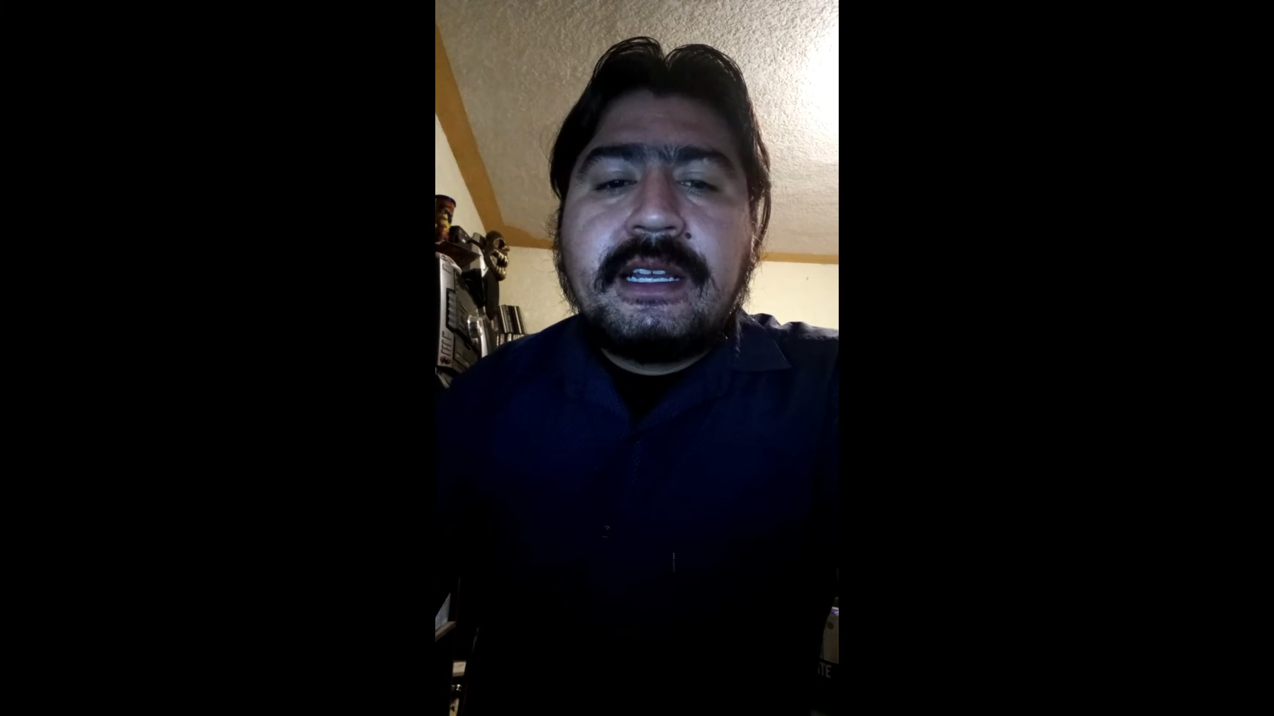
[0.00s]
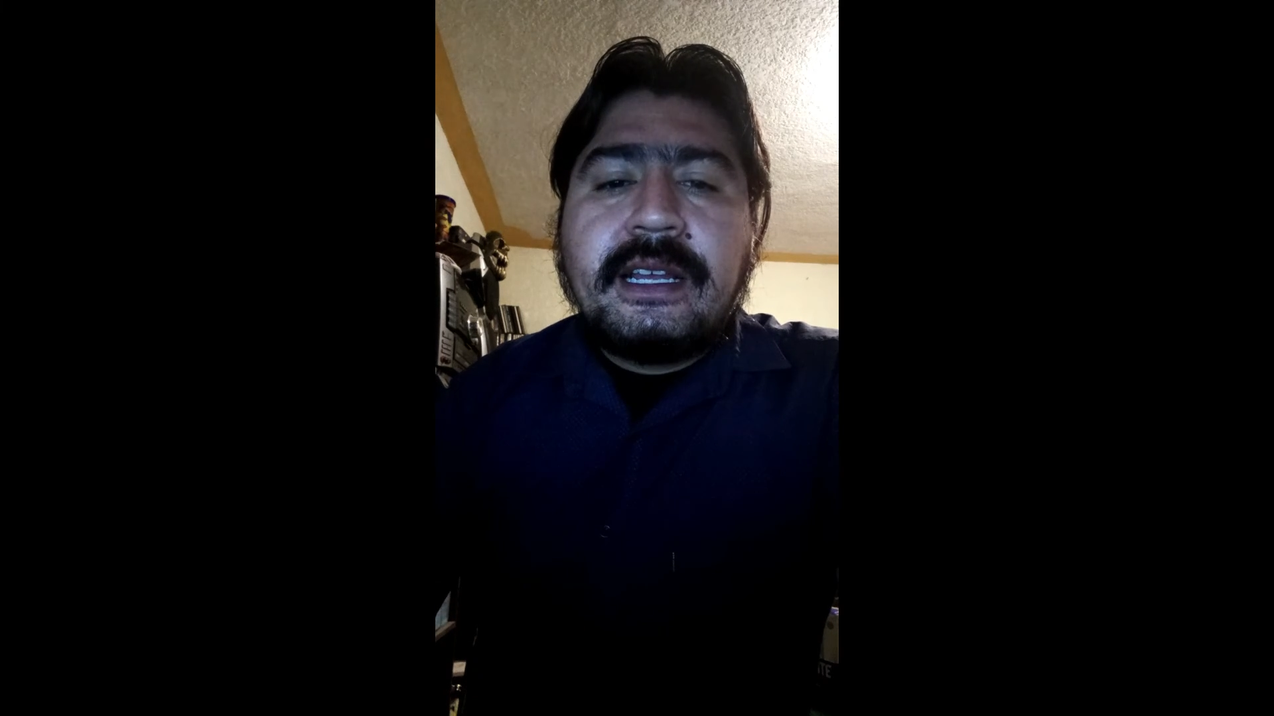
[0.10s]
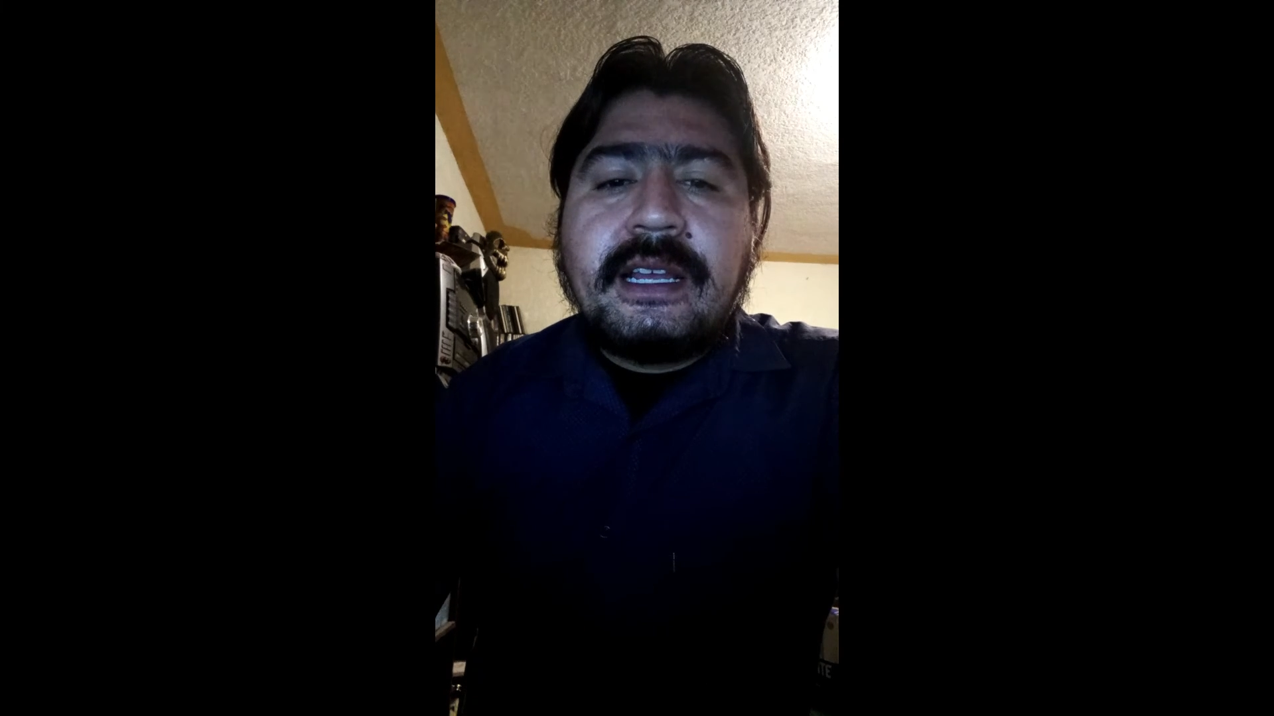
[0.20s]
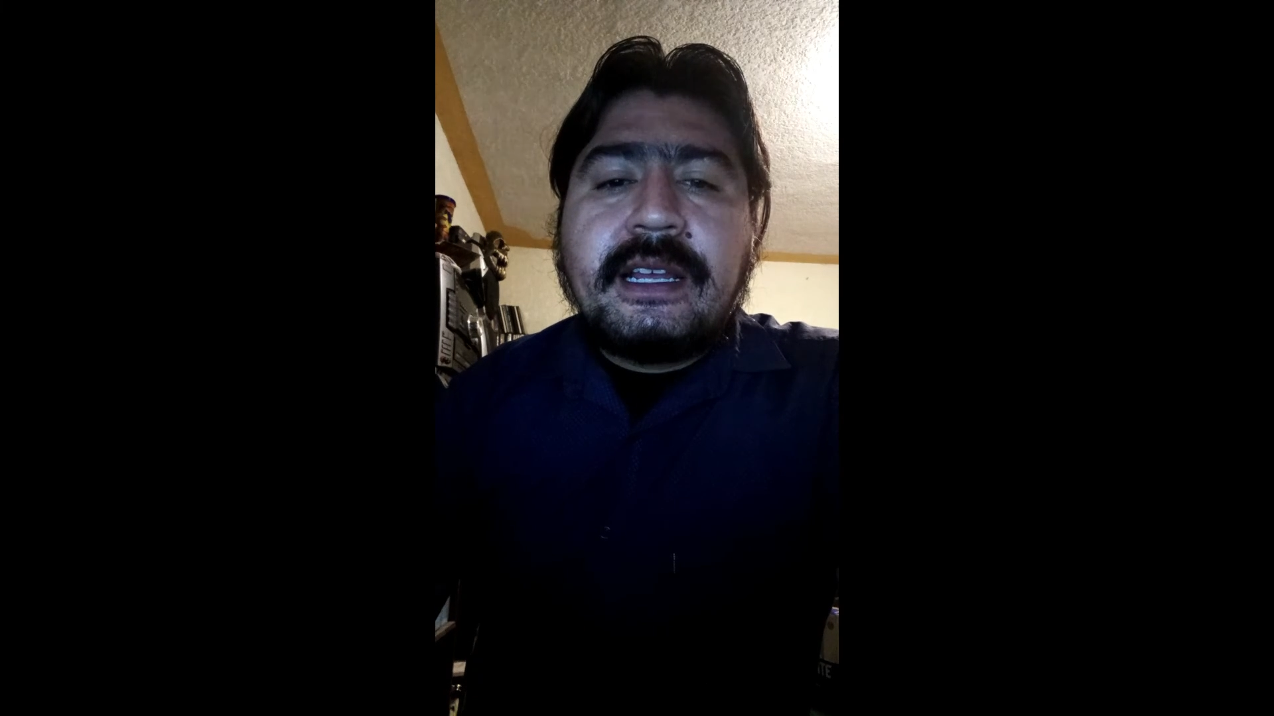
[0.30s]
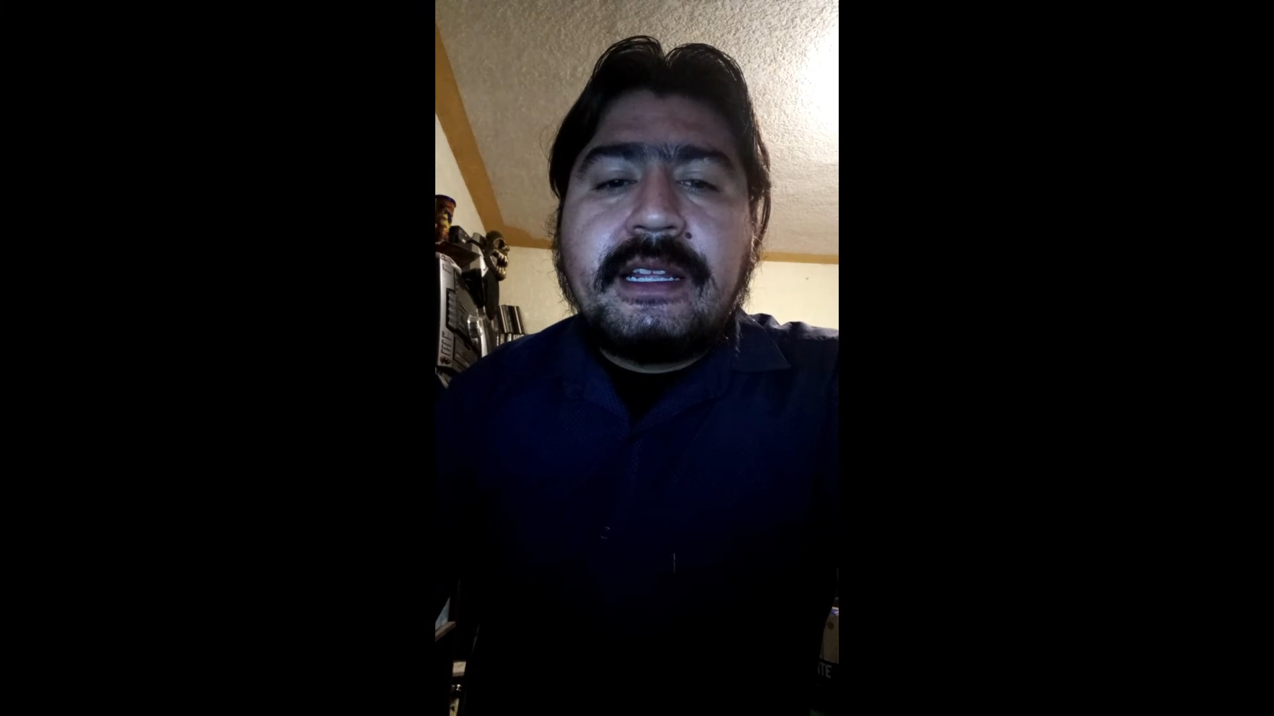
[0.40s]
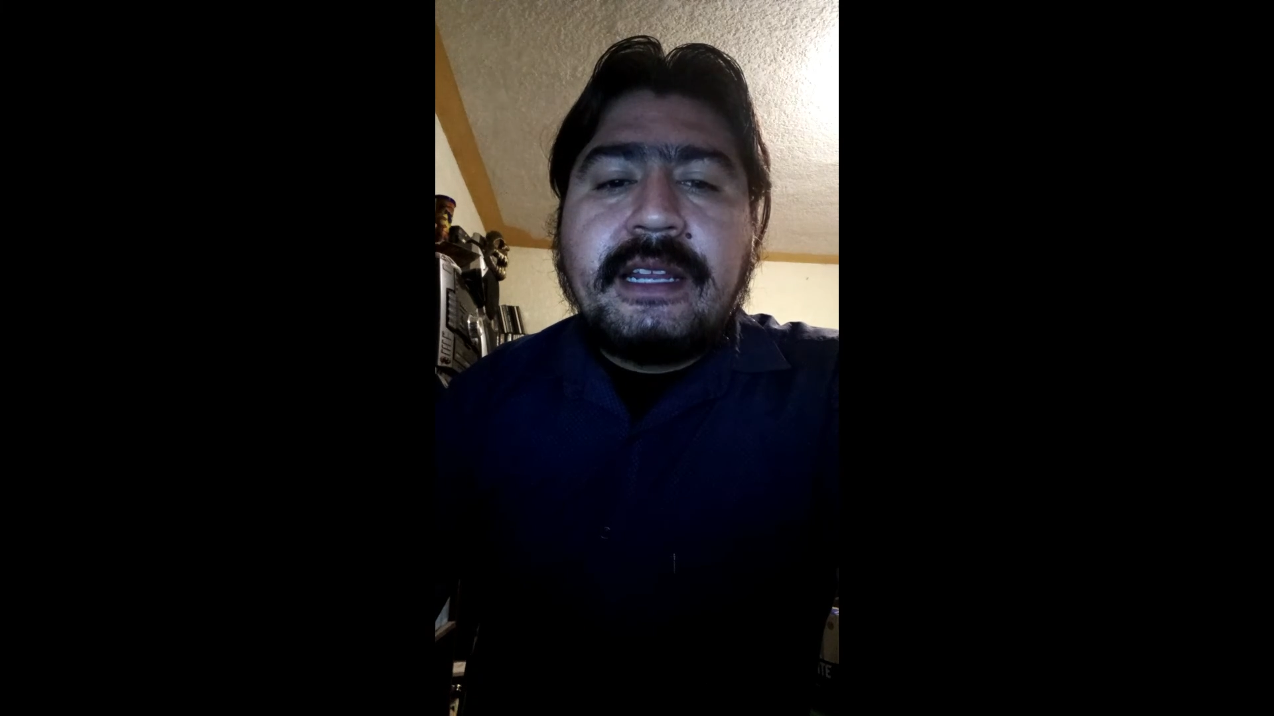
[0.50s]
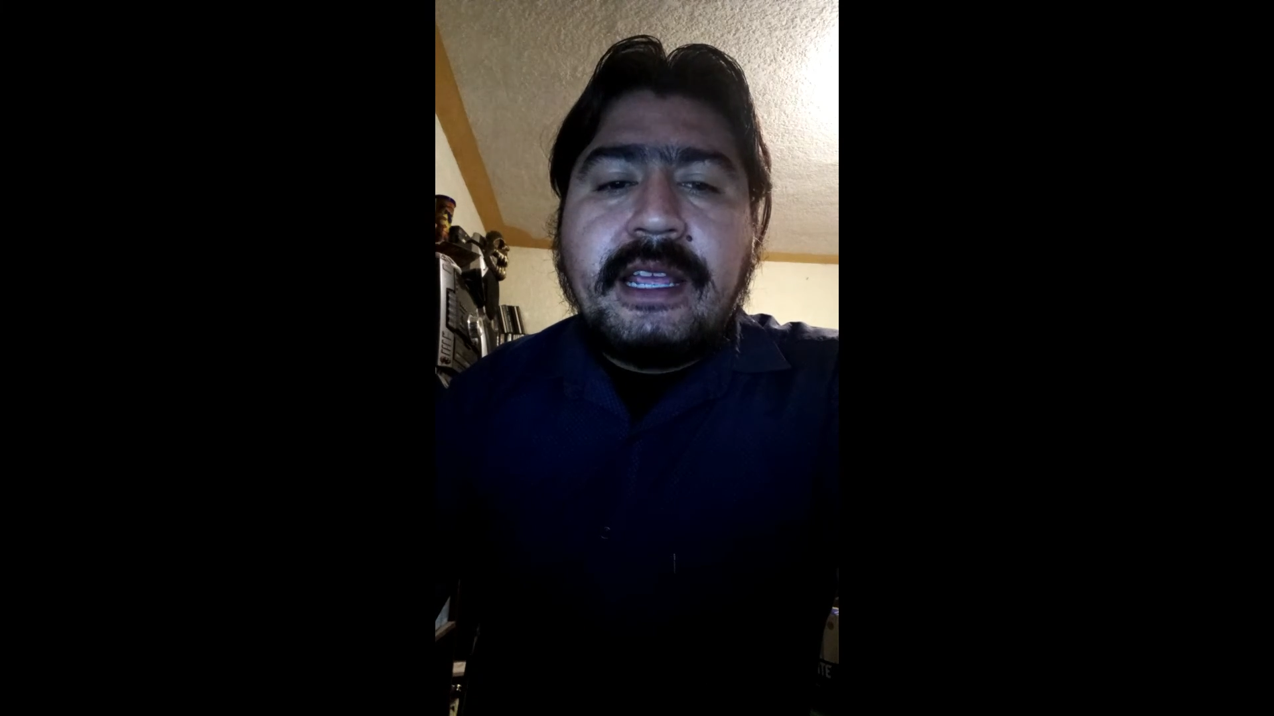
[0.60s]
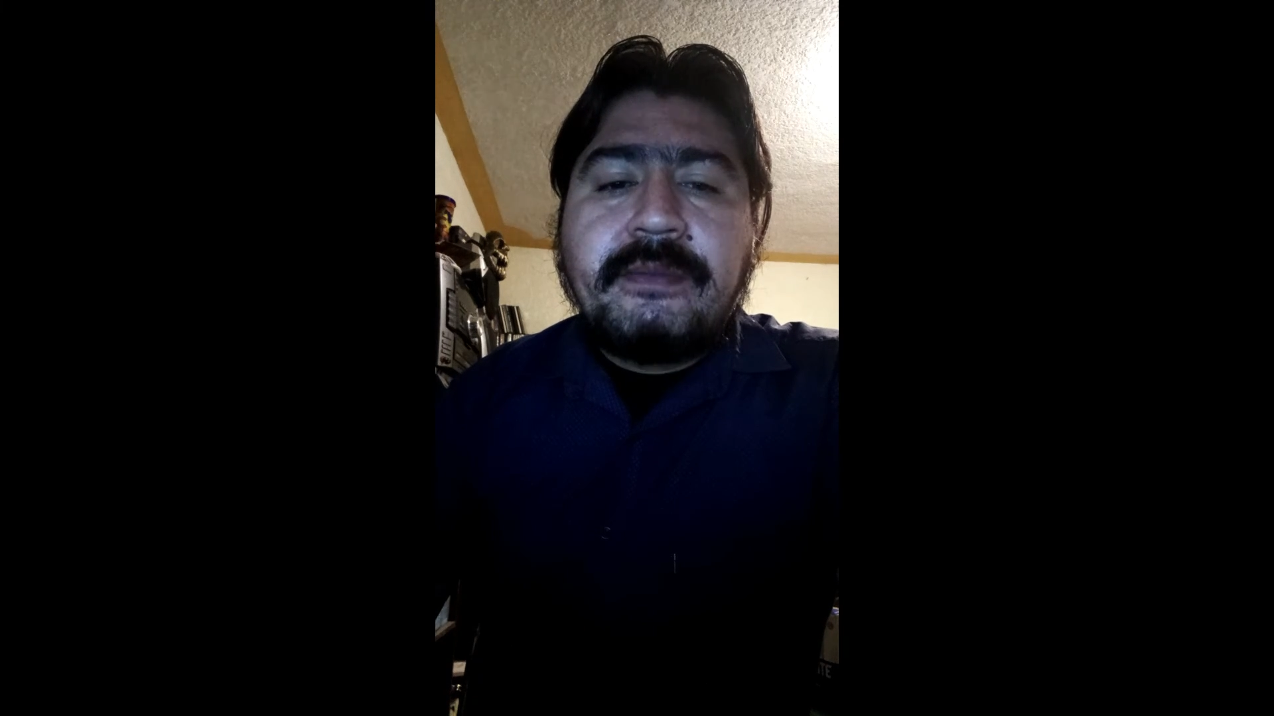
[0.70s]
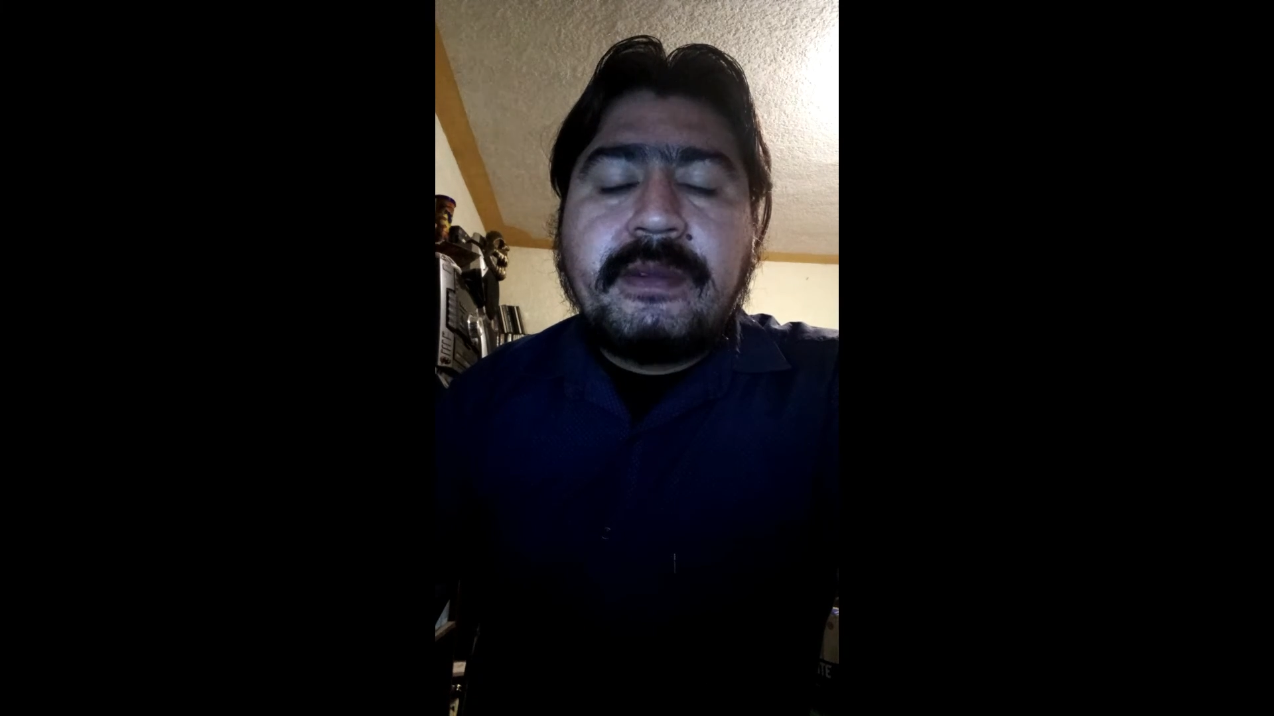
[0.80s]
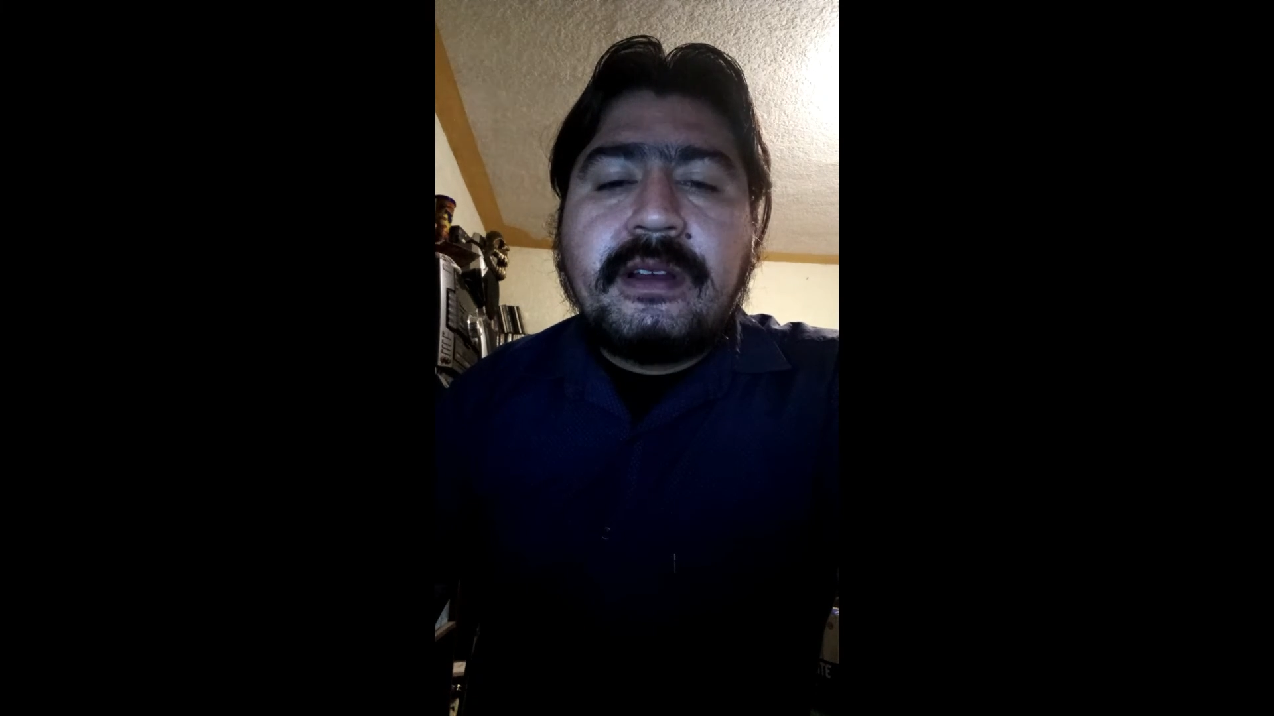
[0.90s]

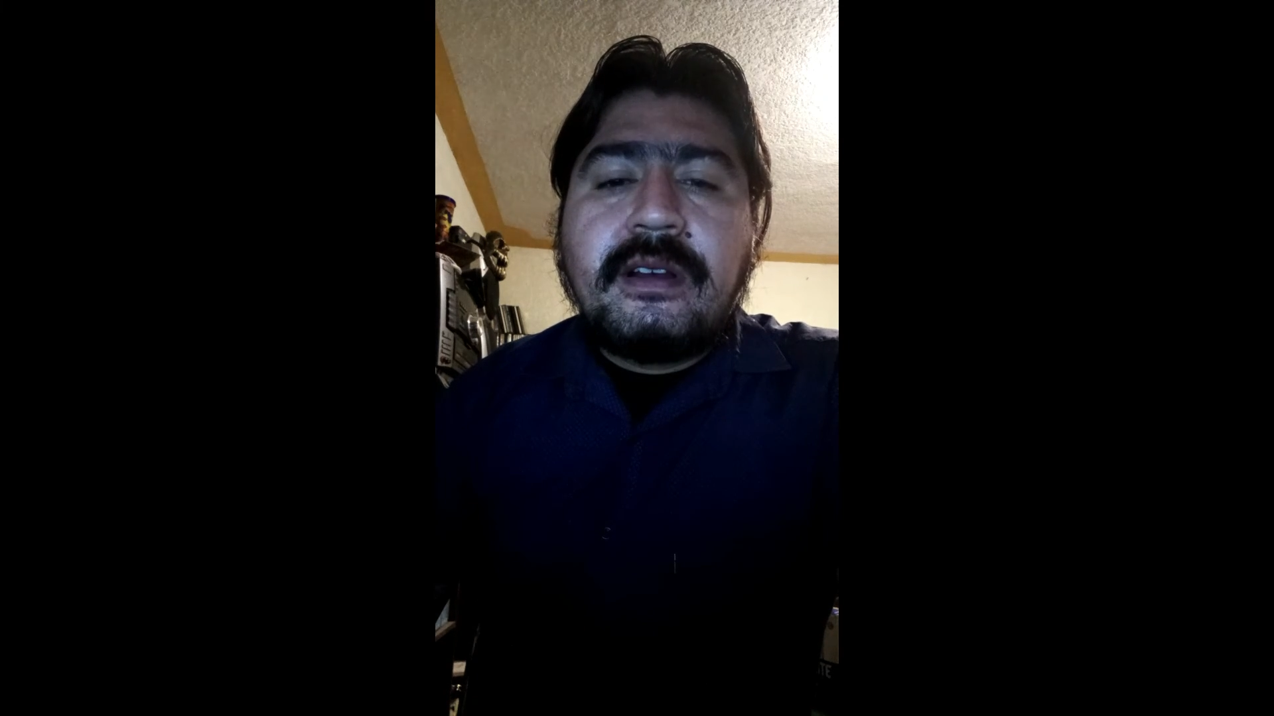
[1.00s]
name